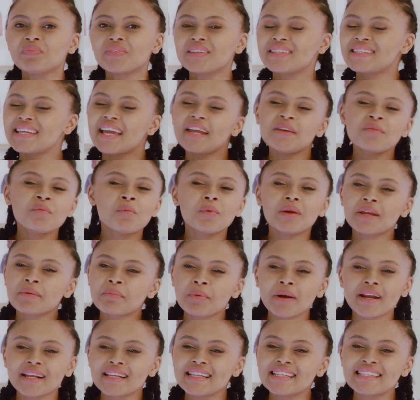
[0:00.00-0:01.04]
10-week
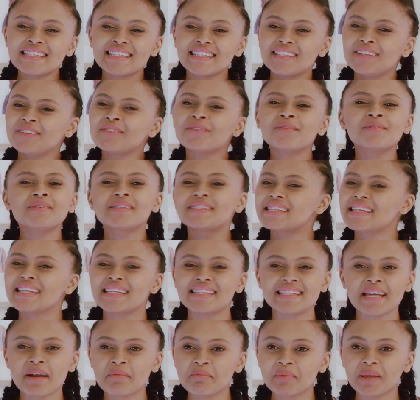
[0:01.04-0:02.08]
pregnancy, you don't see a
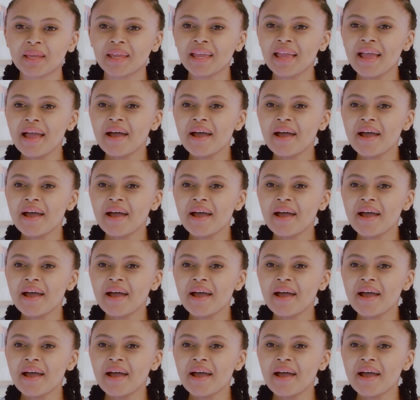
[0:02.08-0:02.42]
tummy.